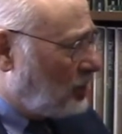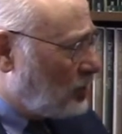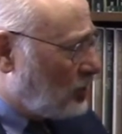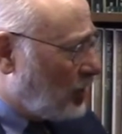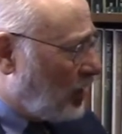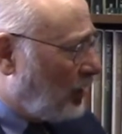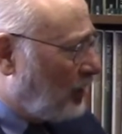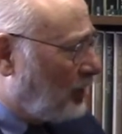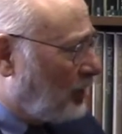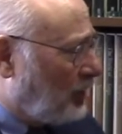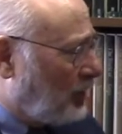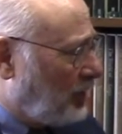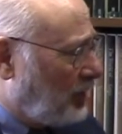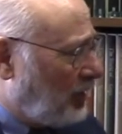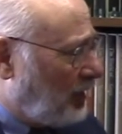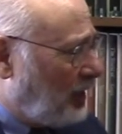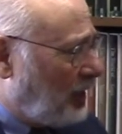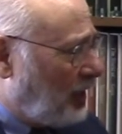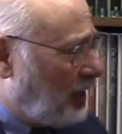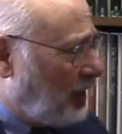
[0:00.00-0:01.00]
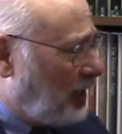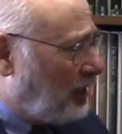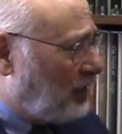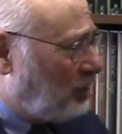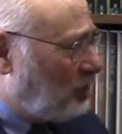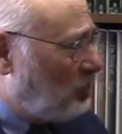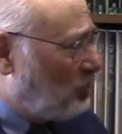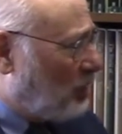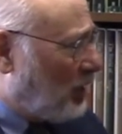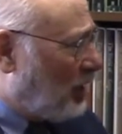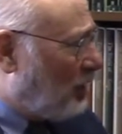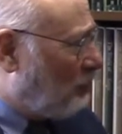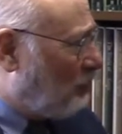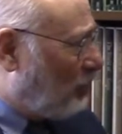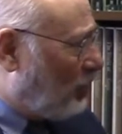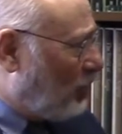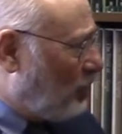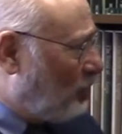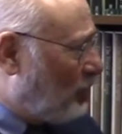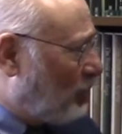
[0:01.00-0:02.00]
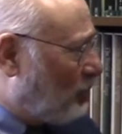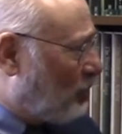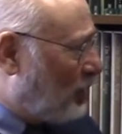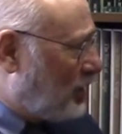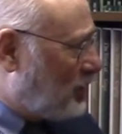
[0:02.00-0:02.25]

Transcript: China. and you get a very big